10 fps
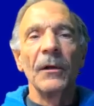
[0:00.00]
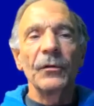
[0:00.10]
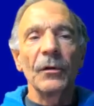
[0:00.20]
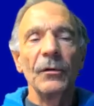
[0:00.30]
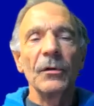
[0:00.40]

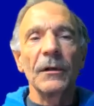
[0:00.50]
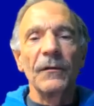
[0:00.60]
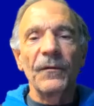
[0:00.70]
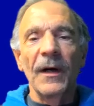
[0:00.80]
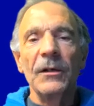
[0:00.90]
So you
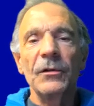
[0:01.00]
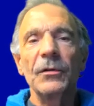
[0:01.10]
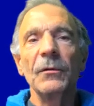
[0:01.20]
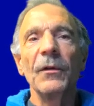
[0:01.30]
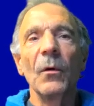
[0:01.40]
can fine
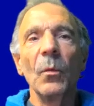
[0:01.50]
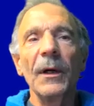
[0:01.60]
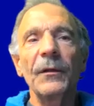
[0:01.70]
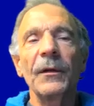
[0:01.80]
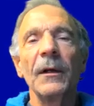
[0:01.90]
tune the
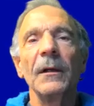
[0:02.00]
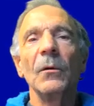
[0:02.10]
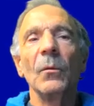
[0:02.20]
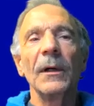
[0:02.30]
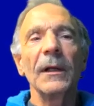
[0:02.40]
width.
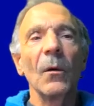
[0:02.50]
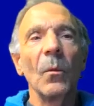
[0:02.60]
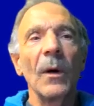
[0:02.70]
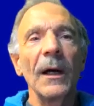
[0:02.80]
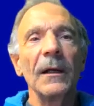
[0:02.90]
You want to get a
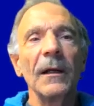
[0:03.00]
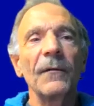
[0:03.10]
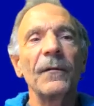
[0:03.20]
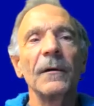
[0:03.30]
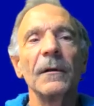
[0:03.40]
wide
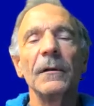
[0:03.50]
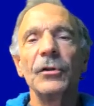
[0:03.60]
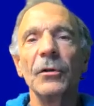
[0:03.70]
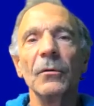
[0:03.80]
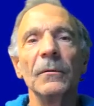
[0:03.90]
enough
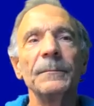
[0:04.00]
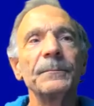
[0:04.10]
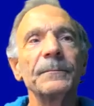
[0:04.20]
shoe.